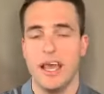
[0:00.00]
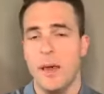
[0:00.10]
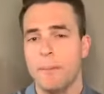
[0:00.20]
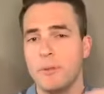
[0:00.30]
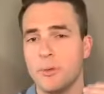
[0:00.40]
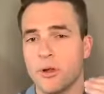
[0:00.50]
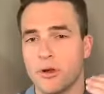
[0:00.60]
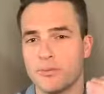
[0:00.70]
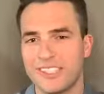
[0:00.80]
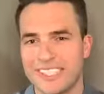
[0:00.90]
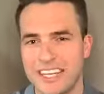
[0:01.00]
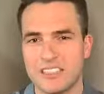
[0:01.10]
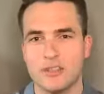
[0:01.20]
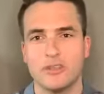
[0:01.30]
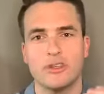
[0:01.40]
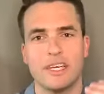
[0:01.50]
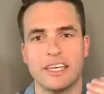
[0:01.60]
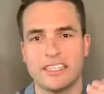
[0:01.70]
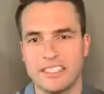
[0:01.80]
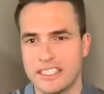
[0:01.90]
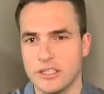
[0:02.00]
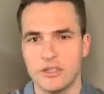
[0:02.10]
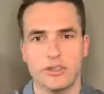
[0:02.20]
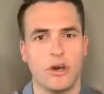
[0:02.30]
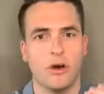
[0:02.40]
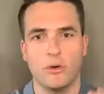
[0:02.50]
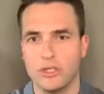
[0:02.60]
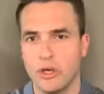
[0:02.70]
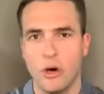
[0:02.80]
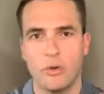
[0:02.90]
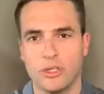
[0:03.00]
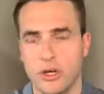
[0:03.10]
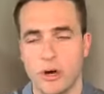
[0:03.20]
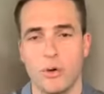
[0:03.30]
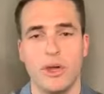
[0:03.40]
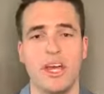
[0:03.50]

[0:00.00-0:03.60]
People are obsessed looking at the ticker go and go and go.